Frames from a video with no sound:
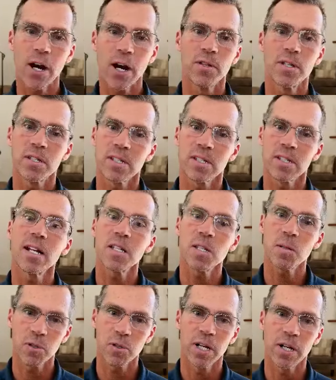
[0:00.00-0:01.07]
this tennis
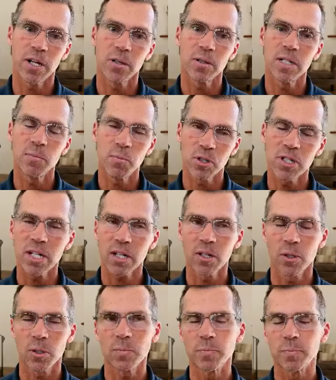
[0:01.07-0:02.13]
player in
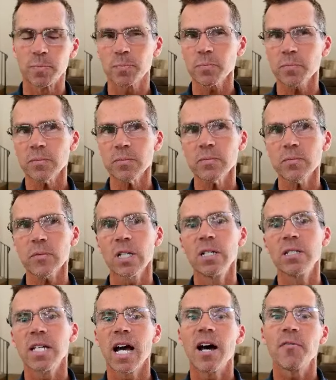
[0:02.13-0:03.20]
particular
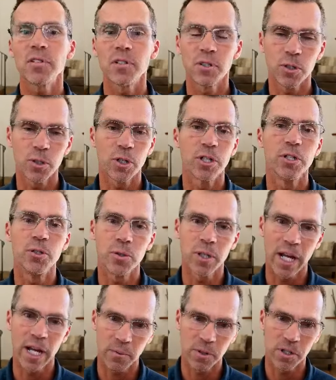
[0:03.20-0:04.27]
to have to learn a new
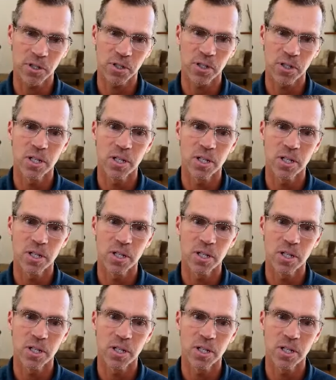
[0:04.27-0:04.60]
language